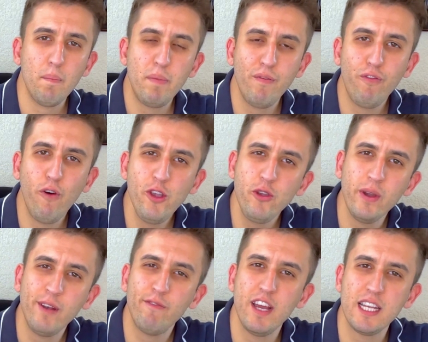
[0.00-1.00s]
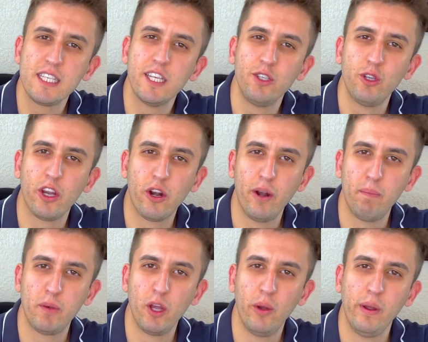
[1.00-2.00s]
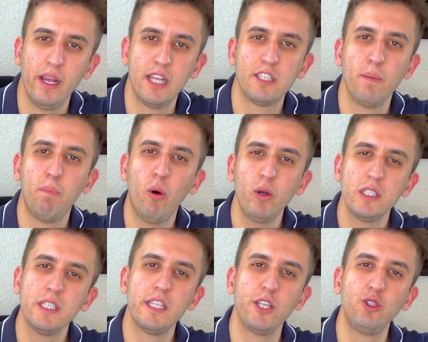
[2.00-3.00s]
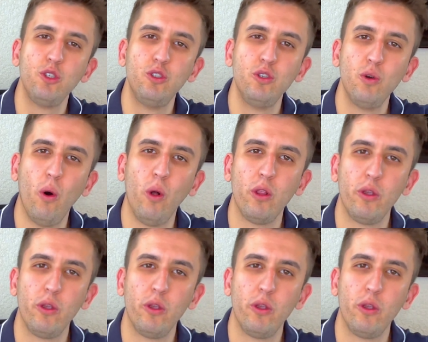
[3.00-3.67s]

Before you invest into crypto, it's important that you do all